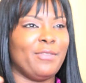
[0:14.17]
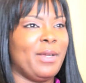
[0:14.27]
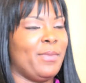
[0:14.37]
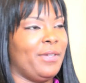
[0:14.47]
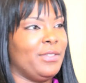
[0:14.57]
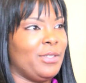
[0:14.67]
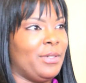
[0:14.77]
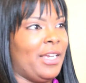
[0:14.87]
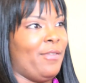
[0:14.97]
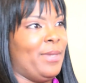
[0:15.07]
member of the
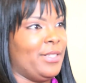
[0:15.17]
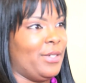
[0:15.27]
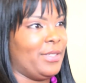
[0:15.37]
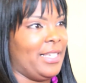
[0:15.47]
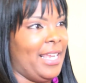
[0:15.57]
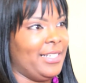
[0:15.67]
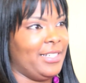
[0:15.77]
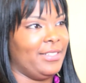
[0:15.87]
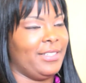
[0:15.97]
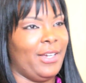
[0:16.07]
Student Government
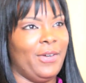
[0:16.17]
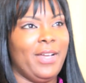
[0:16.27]
Association. So,